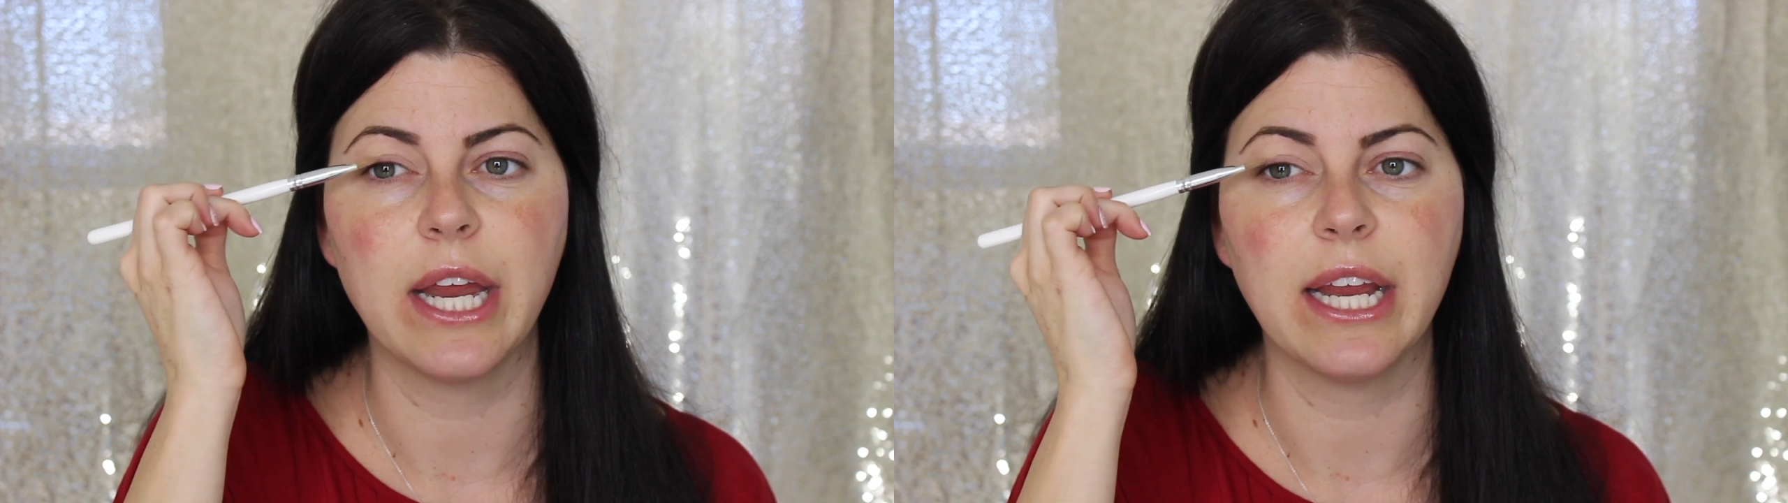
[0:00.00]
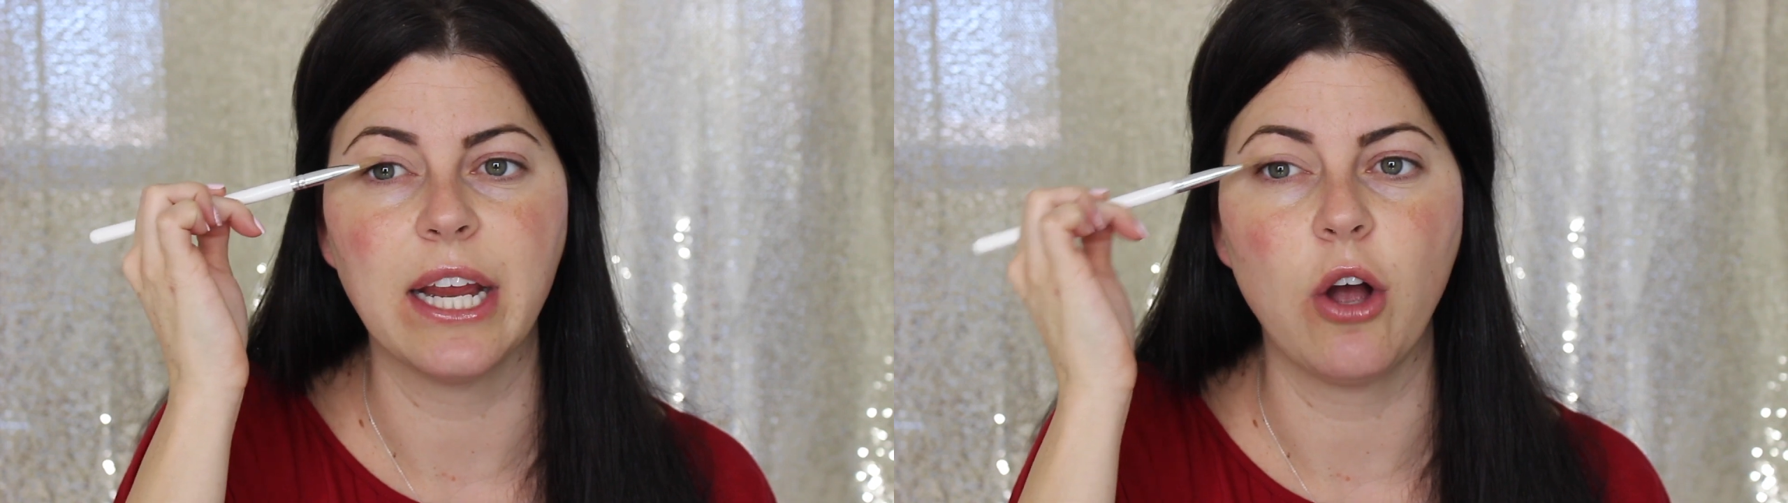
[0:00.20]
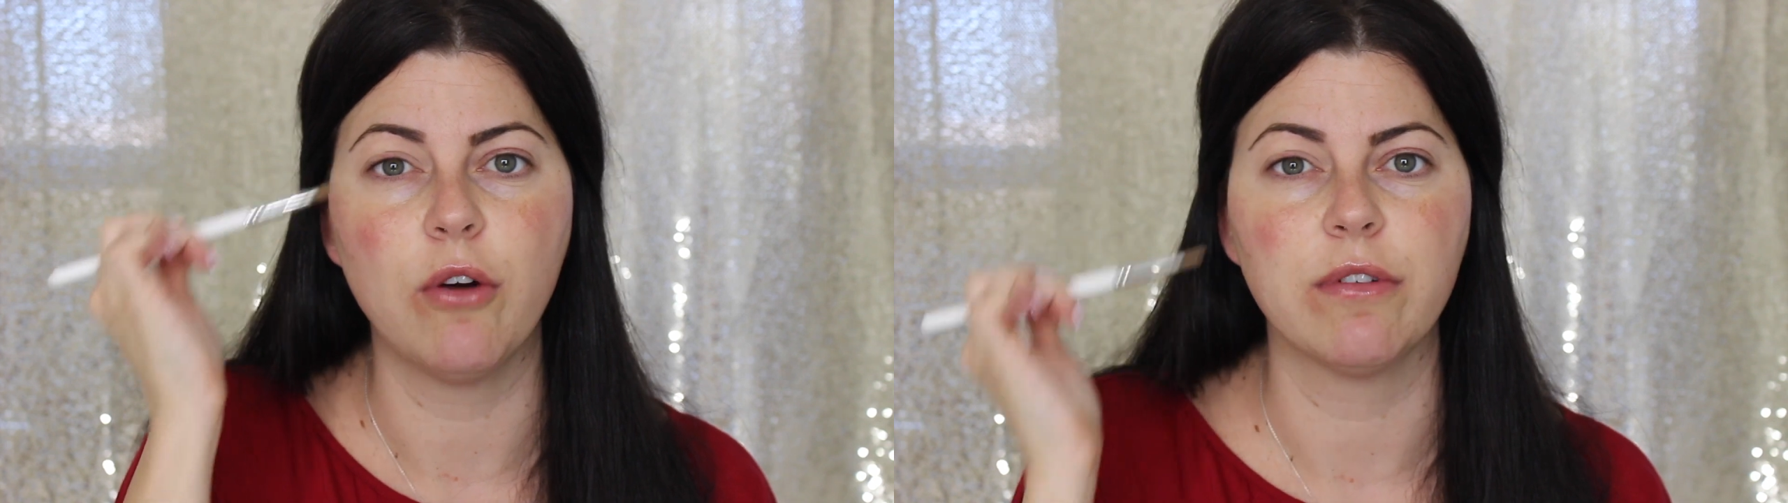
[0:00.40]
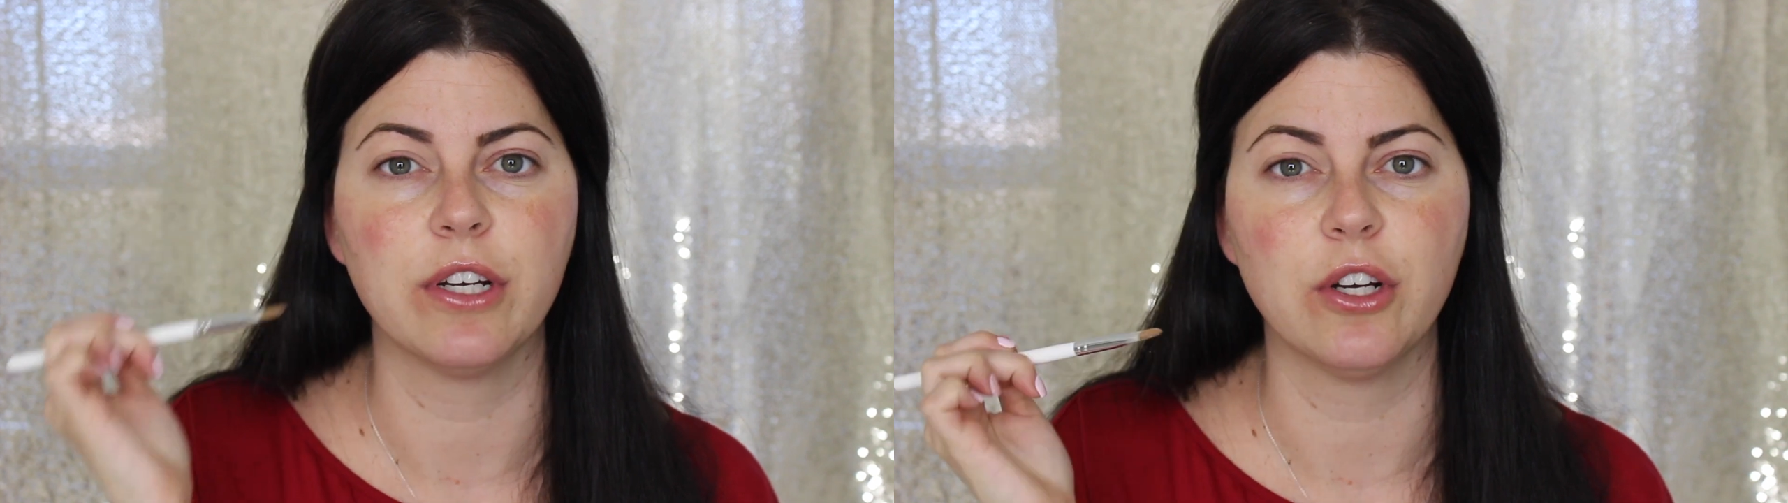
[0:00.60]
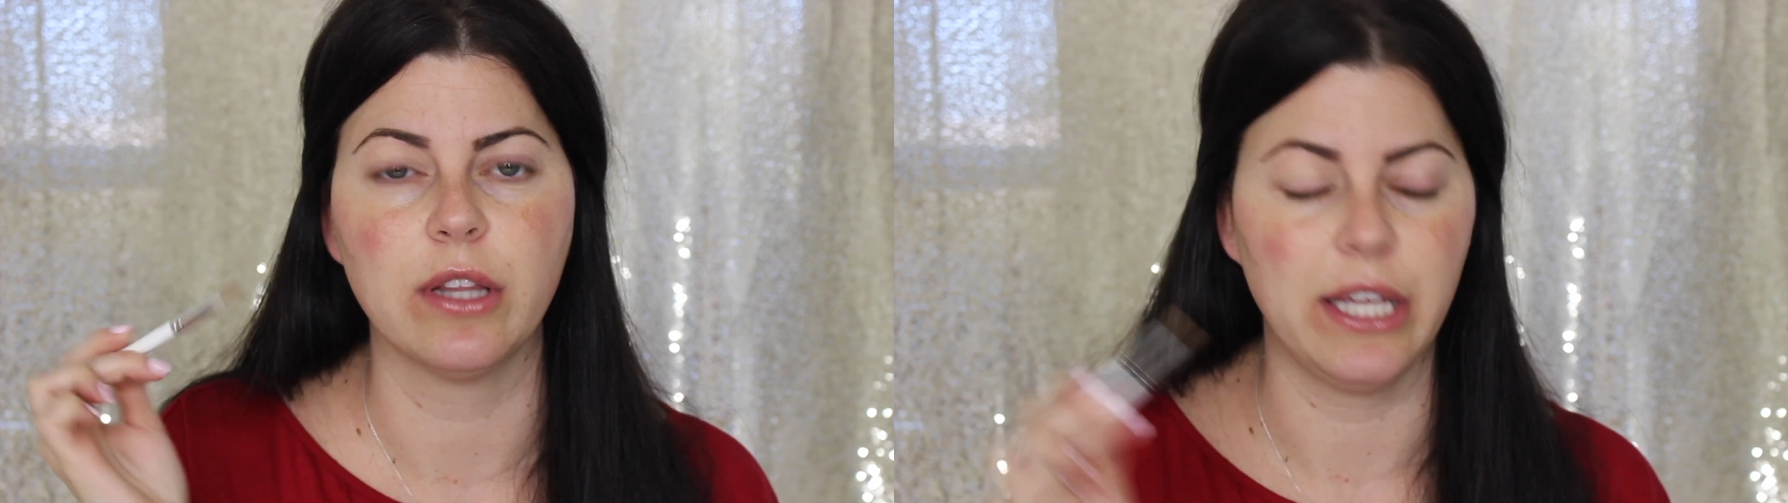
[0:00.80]
hanging over
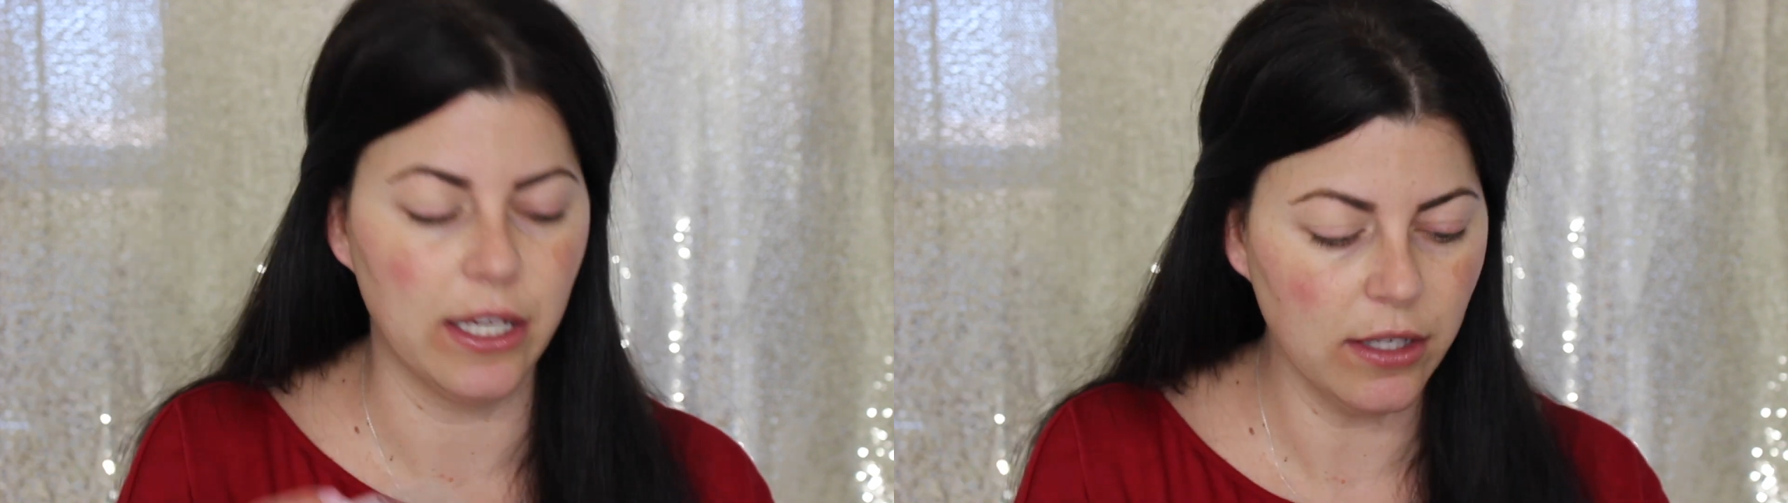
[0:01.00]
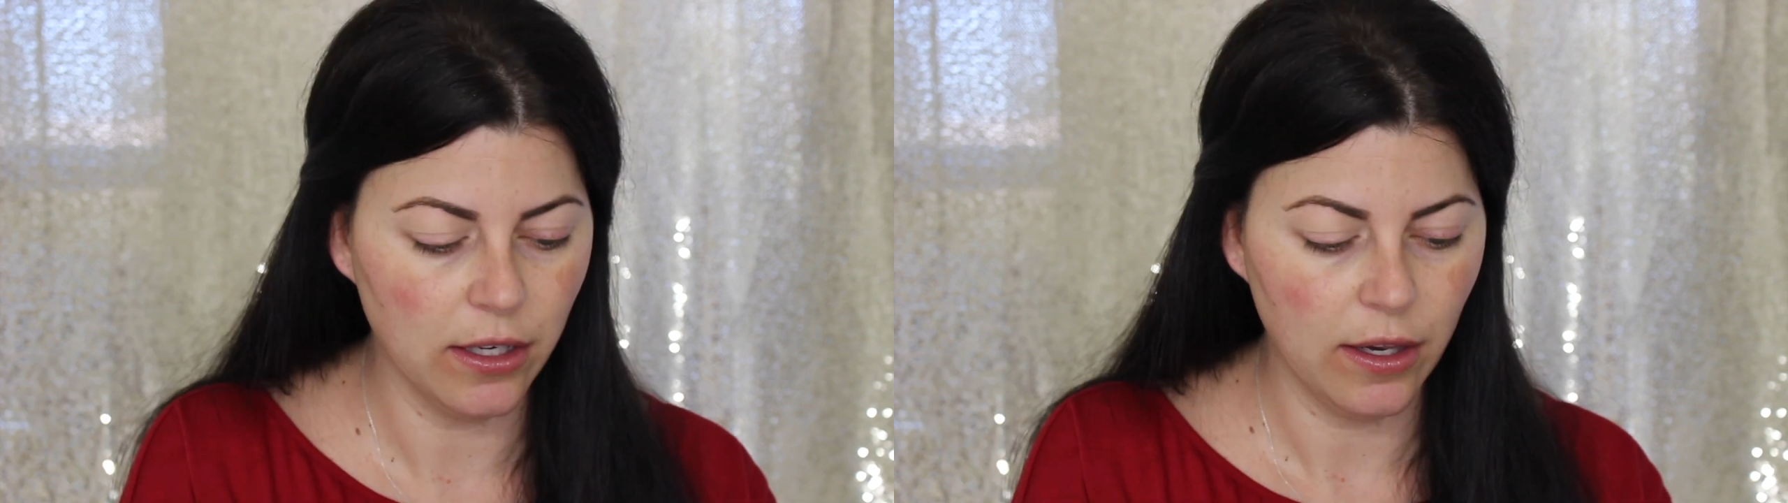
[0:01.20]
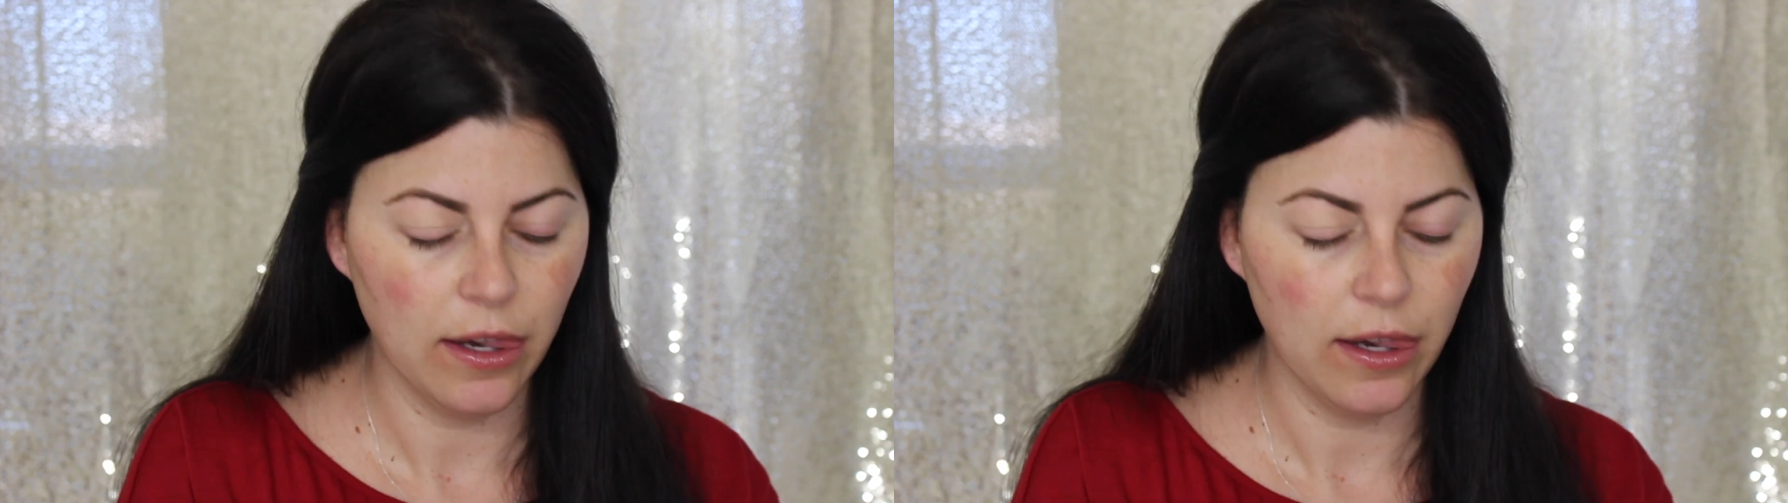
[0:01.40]
your lid.